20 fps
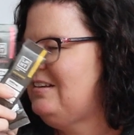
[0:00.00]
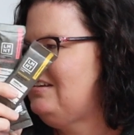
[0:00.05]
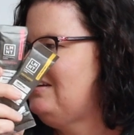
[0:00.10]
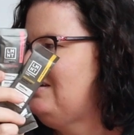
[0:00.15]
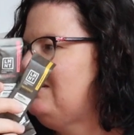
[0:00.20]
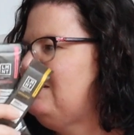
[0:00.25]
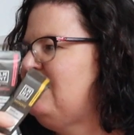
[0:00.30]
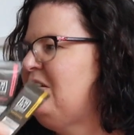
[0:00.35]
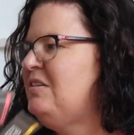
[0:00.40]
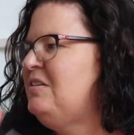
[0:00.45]

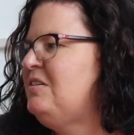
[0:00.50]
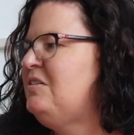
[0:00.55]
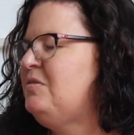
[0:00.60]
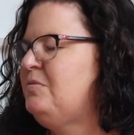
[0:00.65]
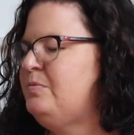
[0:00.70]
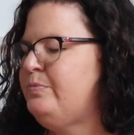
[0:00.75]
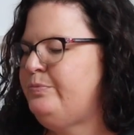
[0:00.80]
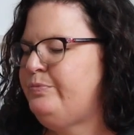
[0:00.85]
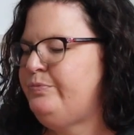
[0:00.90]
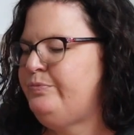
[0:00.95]

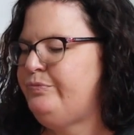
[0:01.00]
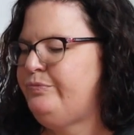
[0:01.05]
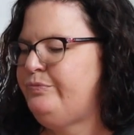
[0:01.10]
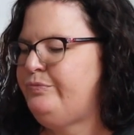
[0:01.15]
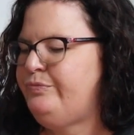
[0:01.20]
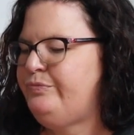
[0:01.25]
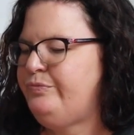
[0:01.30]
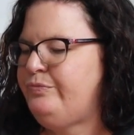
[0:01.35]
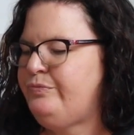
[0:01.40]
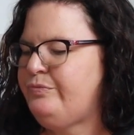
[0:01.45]

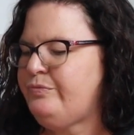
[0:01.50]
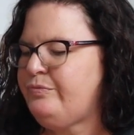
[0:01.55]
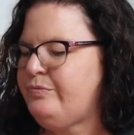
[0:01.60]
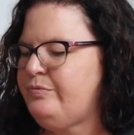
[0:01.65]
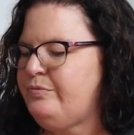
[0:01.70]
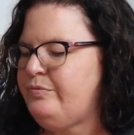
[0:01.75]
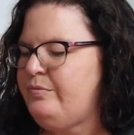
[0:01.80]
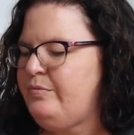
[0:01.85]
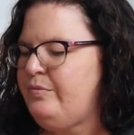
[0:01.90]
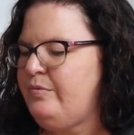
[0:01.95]

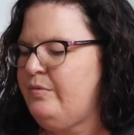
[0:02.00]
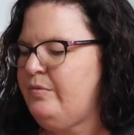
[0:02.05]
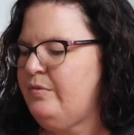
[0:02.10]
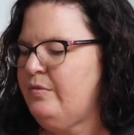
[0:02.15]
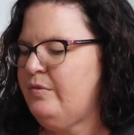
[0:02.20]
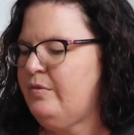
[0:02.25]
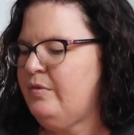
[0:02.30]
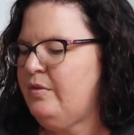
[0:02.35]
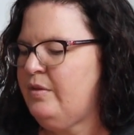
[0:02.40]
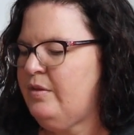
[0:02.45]

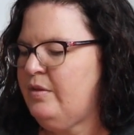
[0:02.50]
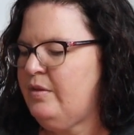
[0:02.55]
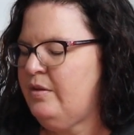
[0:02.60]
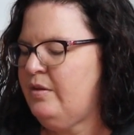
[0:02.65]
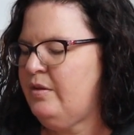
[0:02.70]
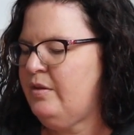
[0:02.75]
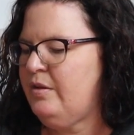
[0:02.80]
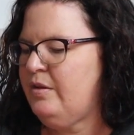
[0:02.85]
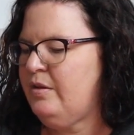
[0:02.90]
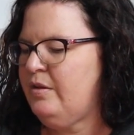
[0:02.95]

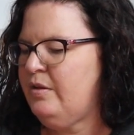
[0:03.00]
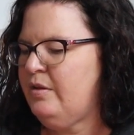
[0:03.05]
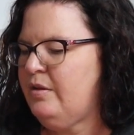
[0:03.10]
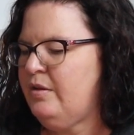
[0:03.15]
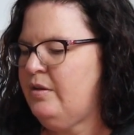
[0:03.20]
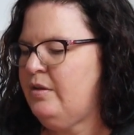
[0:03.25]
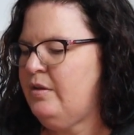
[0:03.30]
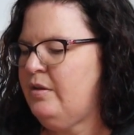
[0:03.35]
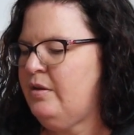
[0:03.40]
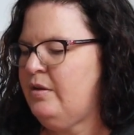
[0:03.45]

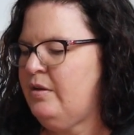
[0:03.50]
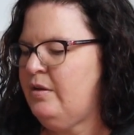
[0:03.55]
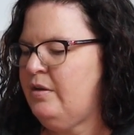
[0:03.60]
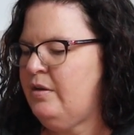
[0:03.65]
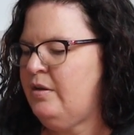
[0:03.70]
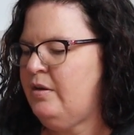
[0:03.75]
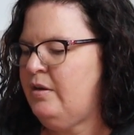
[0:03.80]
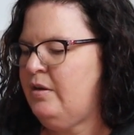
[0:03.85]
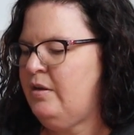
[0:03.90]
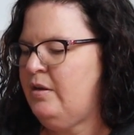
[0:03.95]

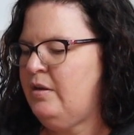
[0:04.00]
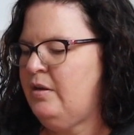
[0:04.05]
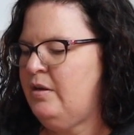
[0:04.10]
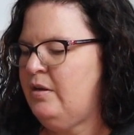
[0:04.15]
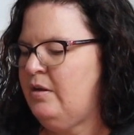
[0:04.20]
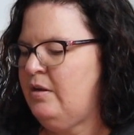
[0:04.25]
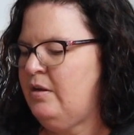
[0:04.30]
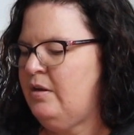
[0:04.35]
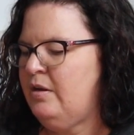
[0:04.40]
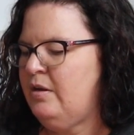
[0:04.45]

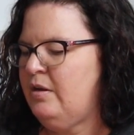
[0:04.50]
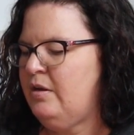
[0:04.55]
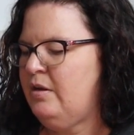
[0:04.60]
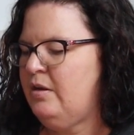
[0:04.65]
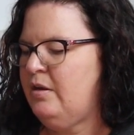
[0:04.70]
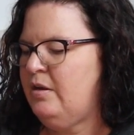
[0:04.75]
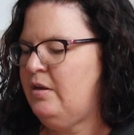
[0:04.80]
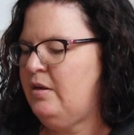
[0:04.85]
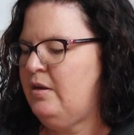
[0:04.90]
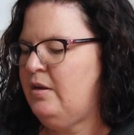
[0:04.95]

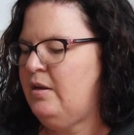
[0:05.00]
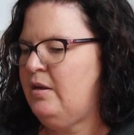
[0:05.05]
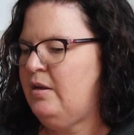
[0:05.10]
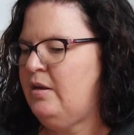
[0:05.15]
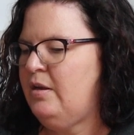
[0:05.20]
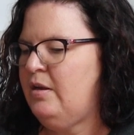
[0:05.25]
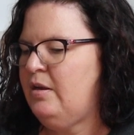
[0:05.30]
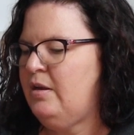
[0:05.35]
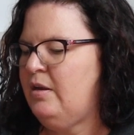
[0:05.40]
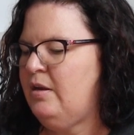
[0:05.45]

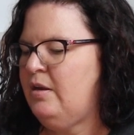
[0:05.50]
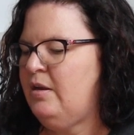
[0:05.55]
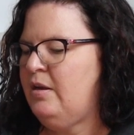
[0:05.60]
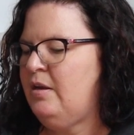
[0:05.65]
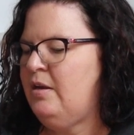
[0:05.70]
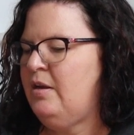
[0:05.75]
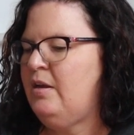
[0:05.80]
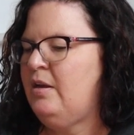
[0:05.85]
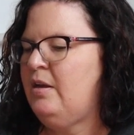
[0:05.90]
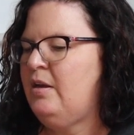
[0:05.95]

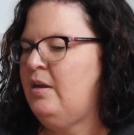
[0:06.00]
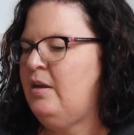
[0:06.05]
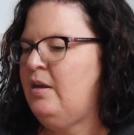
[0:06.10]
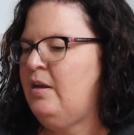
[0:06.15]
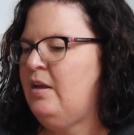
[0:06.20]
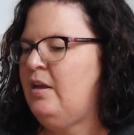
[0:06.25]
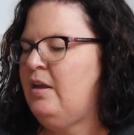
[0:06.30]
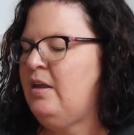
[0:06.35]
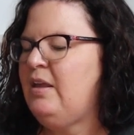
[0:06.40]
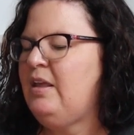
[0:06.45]

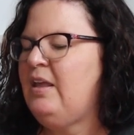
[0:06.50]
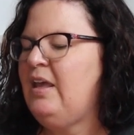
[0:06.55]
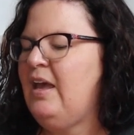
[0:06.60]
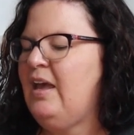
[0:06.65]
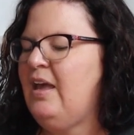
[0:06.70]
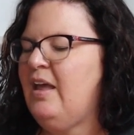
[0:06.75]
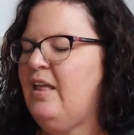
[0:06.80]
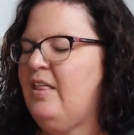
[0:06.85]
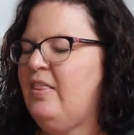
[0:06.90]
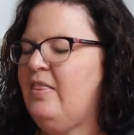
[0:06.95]

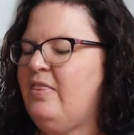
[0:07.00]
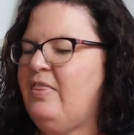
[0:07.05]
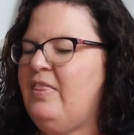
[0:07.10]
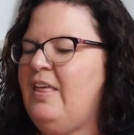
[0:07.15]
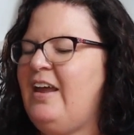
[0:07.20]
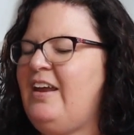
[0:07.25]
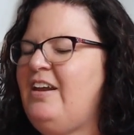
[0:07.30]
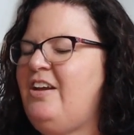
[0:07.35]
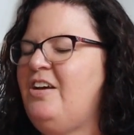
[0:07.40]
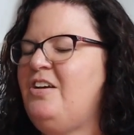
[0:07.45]

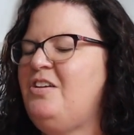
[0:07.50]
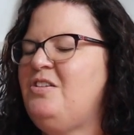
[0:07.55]
(silent)